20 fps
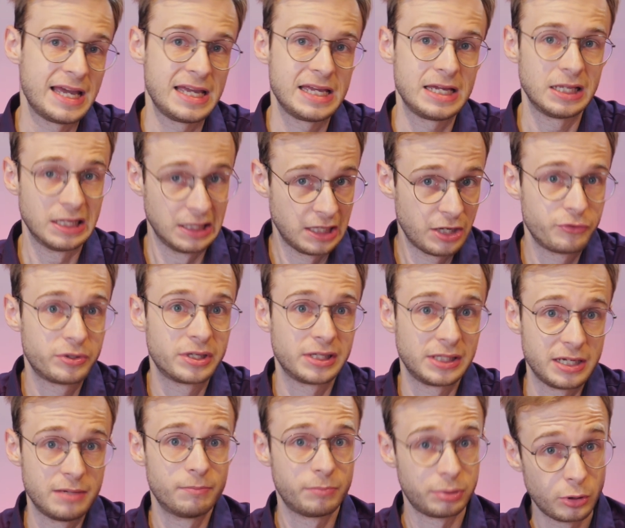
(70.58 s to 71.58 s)
a
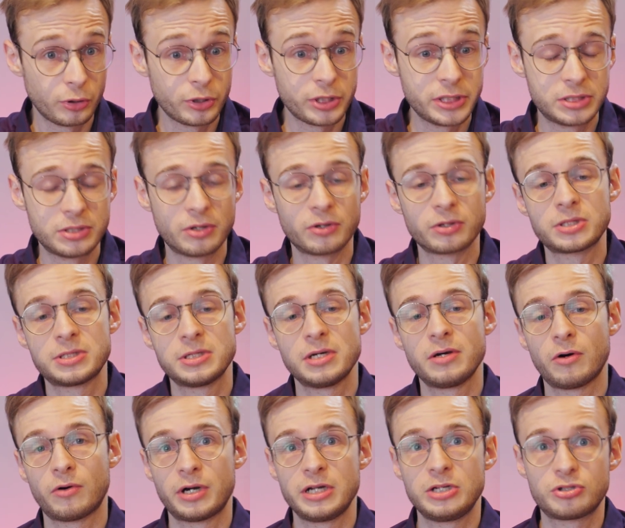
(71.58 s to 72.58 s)
locally employed doctor
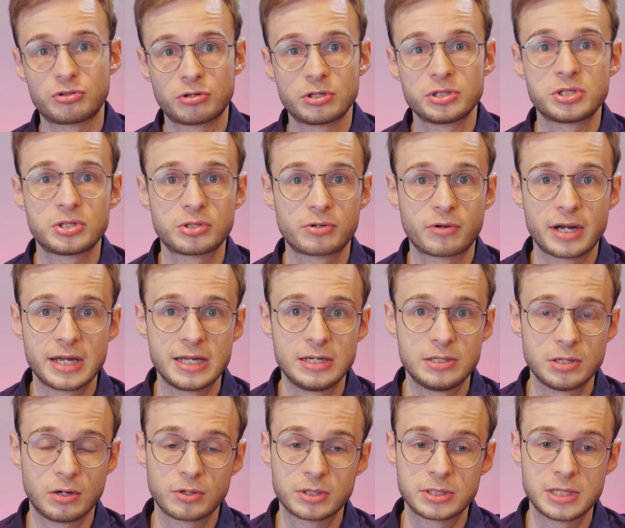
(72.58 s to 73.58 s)
or a trust grade
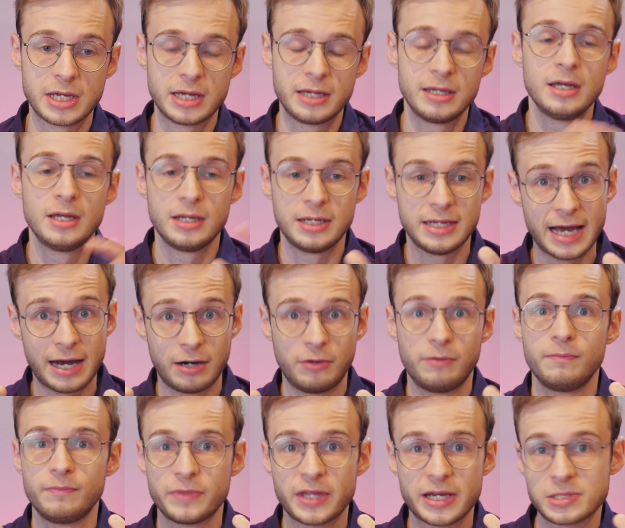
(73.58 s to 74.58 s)
doctor.
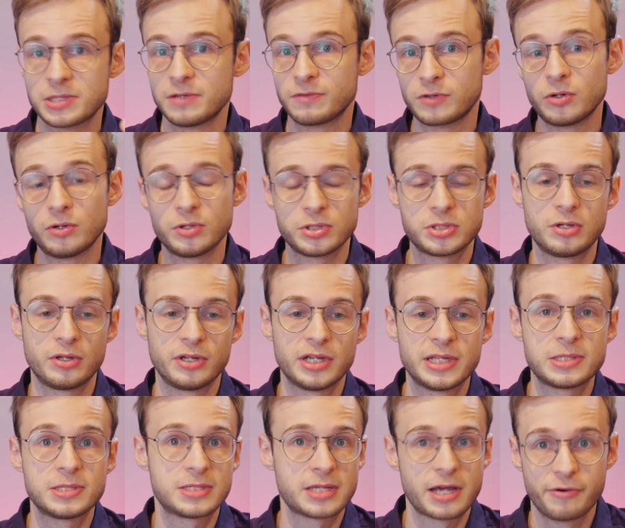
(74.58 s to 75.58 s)
Now, that's of course not
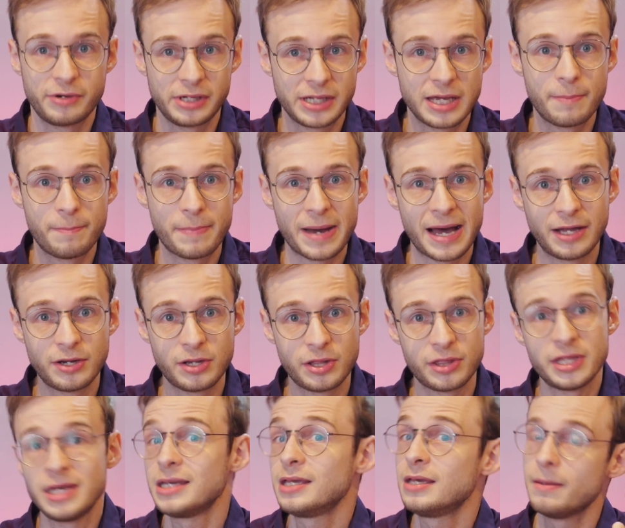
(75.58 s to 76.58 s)
necessarily a bad
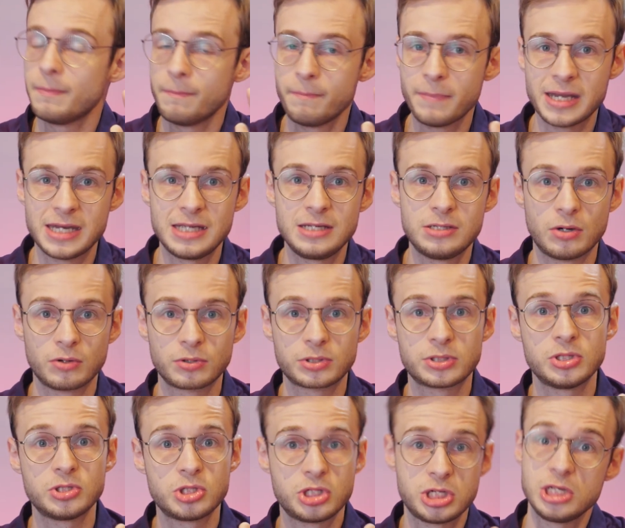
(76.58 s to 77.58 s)
thing. Many
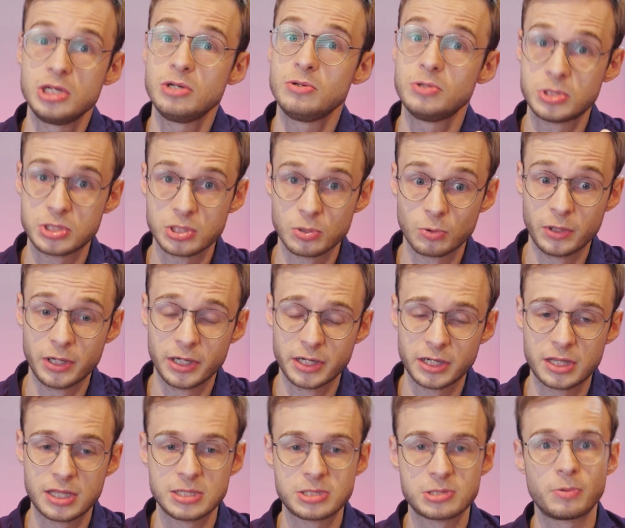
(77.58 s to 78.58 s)
doctors choose to
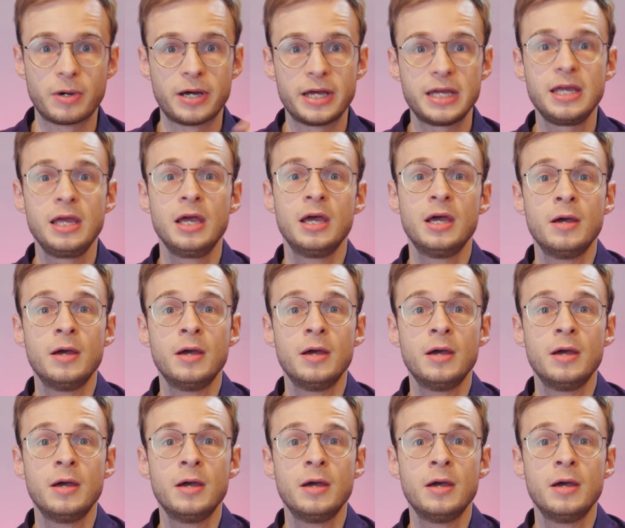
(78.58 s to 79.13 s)
work this way,